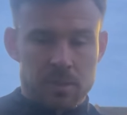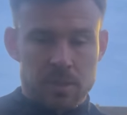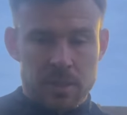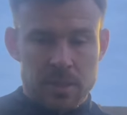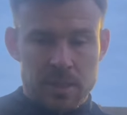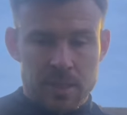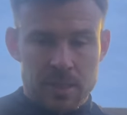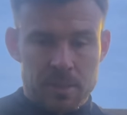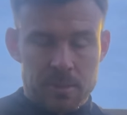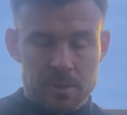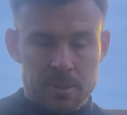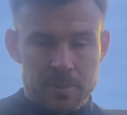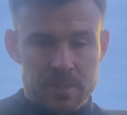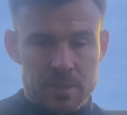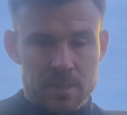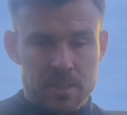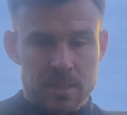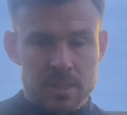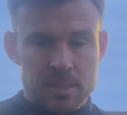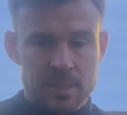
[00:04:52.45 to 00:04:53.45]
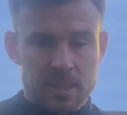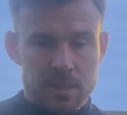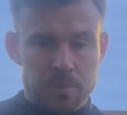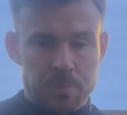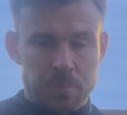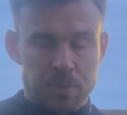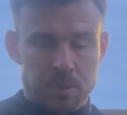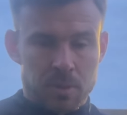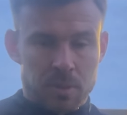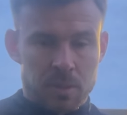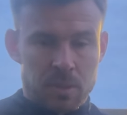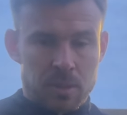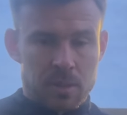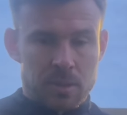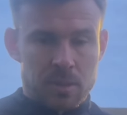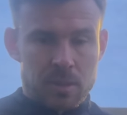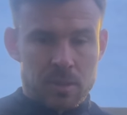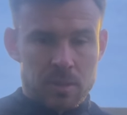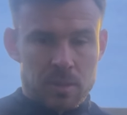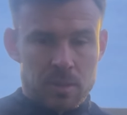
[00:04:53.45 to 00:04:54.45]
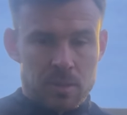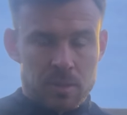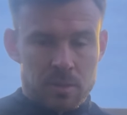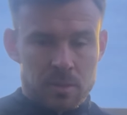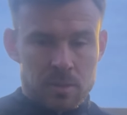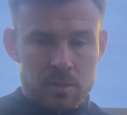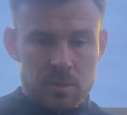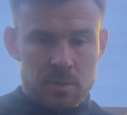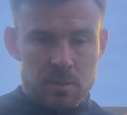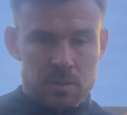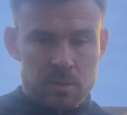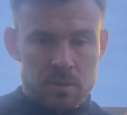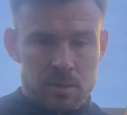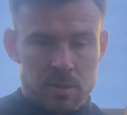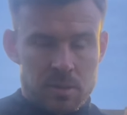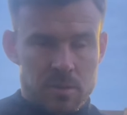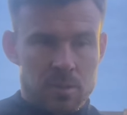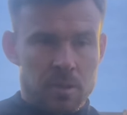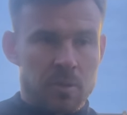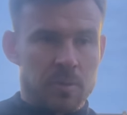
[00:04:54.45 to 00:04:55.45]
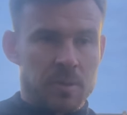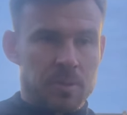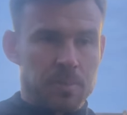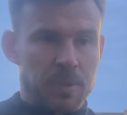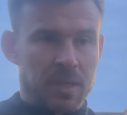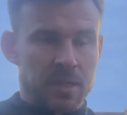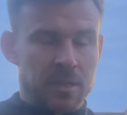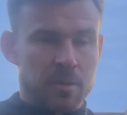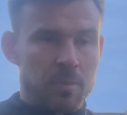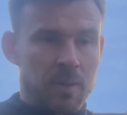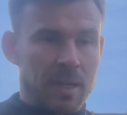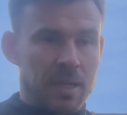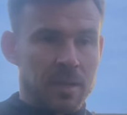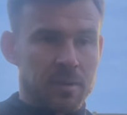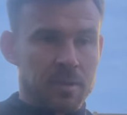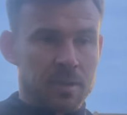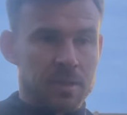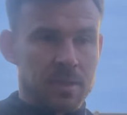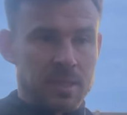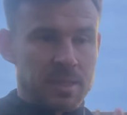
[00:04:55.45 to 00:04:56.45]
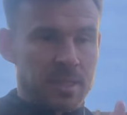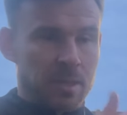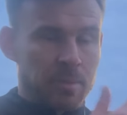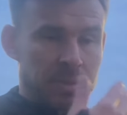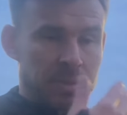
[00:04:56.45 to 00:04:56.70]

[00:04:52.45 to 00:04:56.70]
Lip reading: a little bit of detail, but it's not always black and white on the detail